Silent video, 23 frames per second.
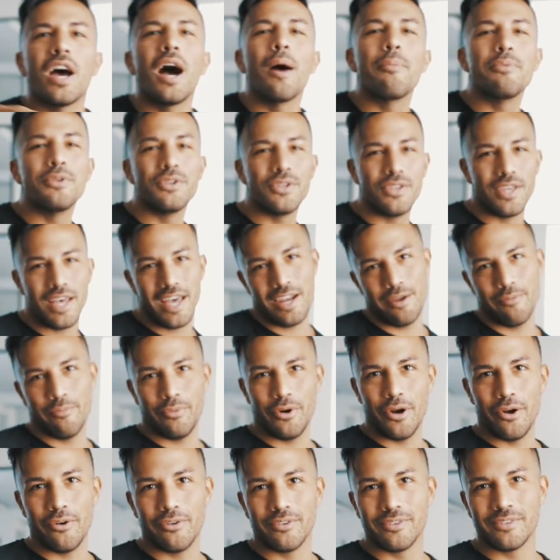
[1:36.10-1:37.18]
hop into the edit,
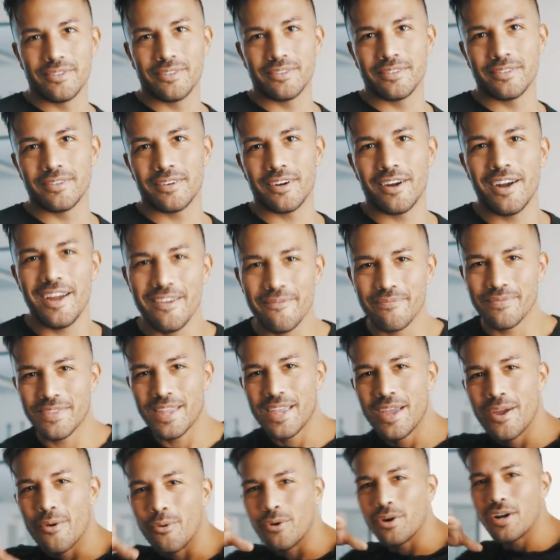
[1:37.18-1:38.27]
bro. All right,
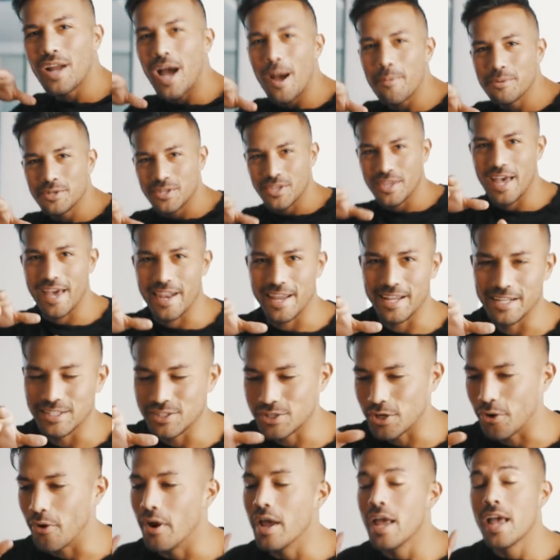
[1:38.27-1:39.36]
we're gonna hop into the edit. And
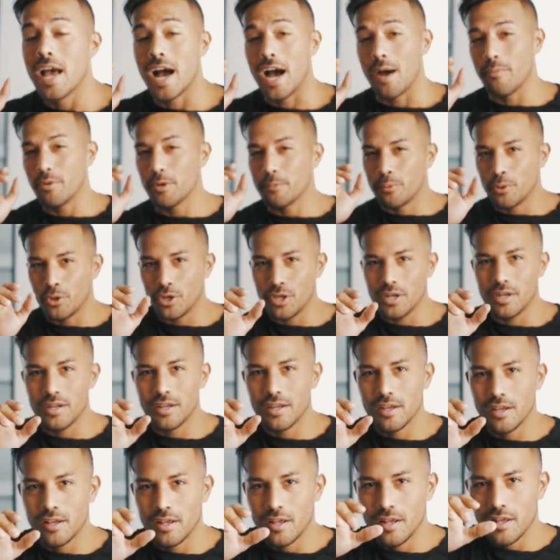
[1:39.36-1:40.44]
so I'm gonna
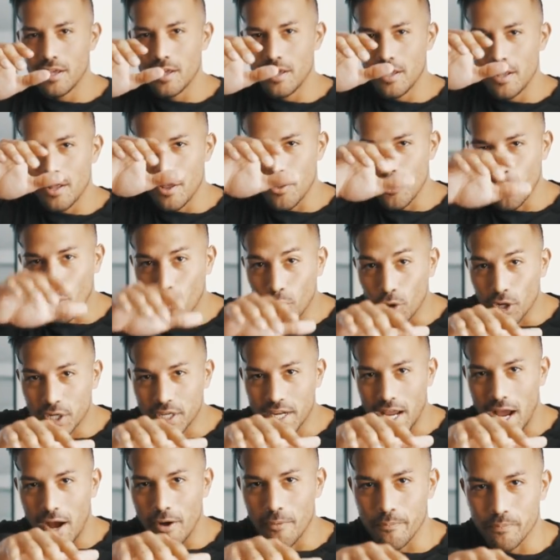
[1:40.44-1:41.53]
put the
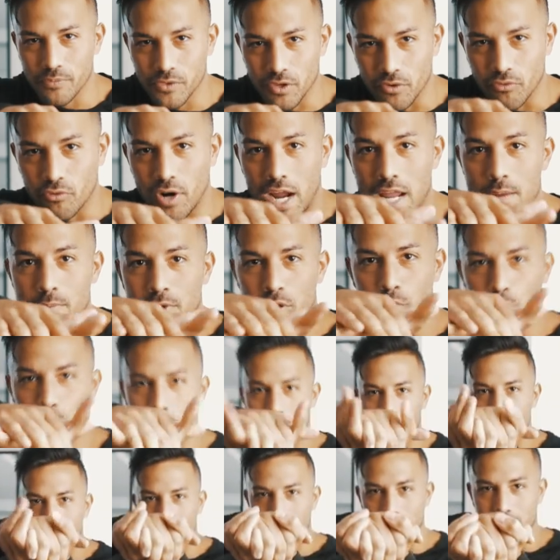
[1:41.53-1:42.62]
workout right in between
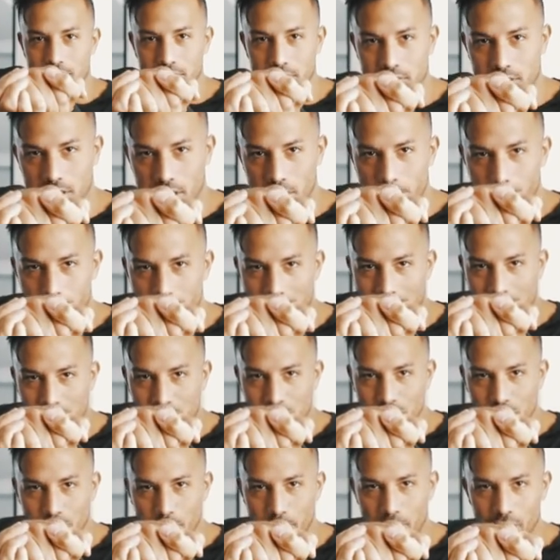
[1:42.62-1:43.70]
my hands. It's gonna
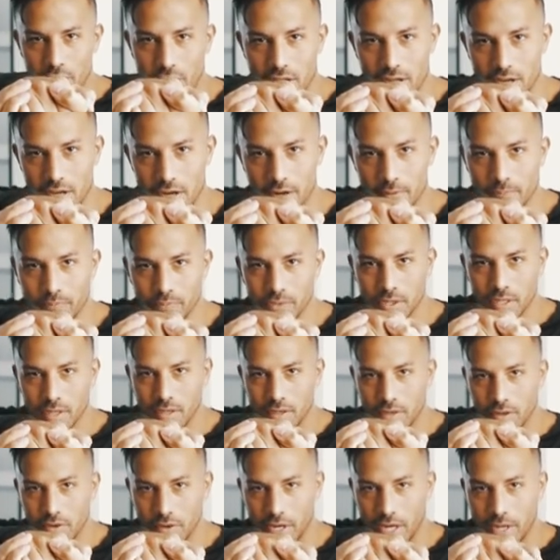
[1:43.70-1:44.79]
magically appear right here,
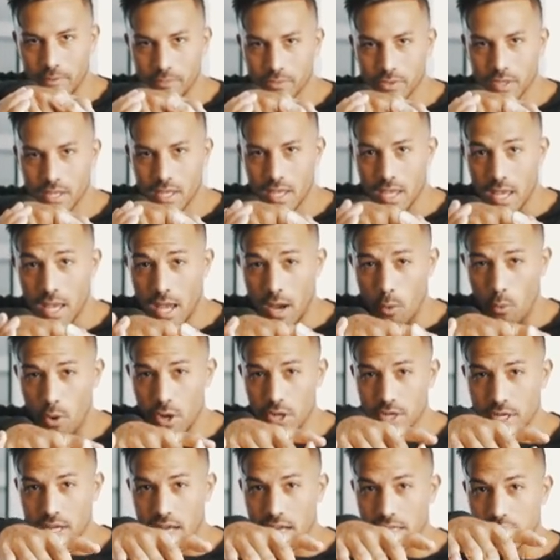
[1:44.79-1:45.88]
okay? I
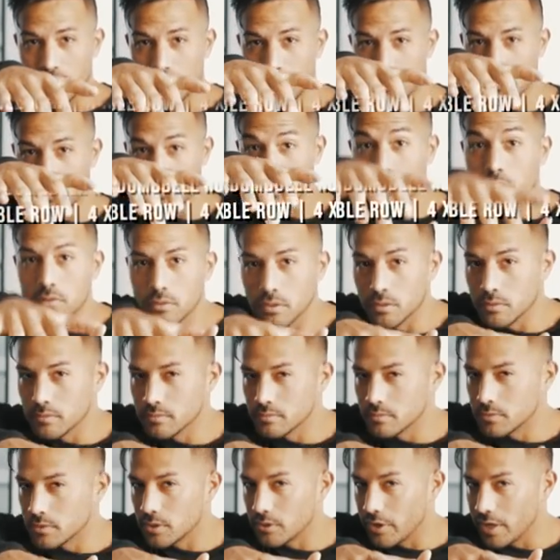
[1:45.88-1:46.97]
want you guys,
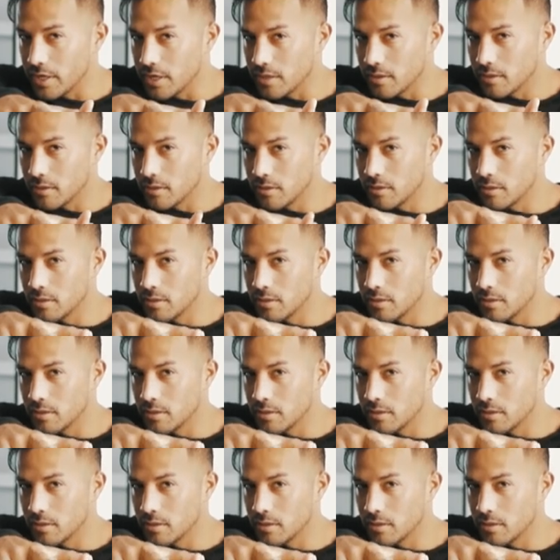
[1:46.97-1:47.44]
mm, you ready?